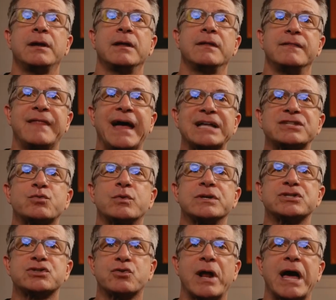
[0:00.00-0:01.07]
that's where
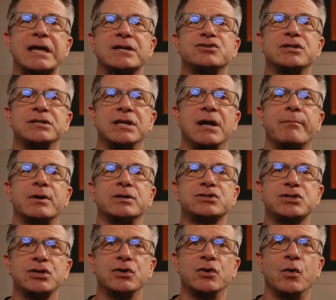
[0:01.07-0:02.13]
strategy number
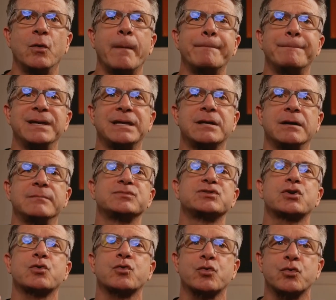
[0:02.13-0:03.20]
2 becomes
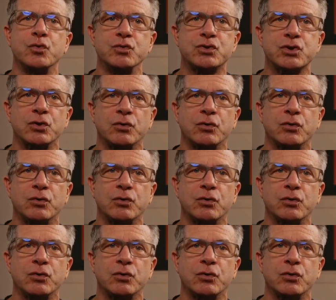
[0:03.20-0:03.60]
crucial.